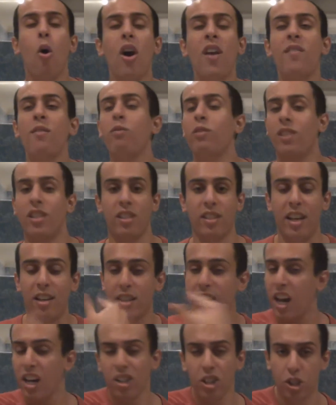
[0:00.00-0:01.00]
or even with
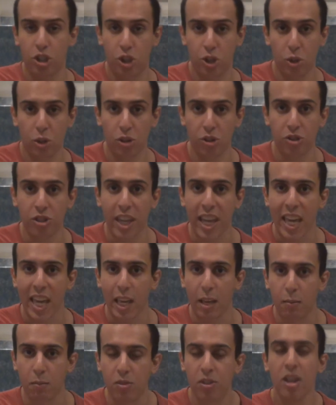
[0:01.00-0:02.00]
the other Souls
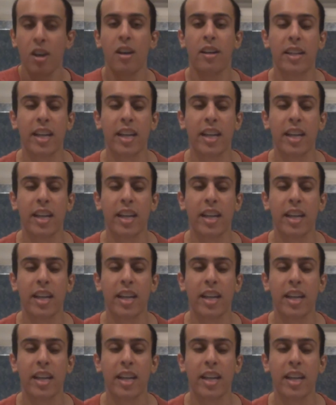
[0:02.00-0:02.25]
games.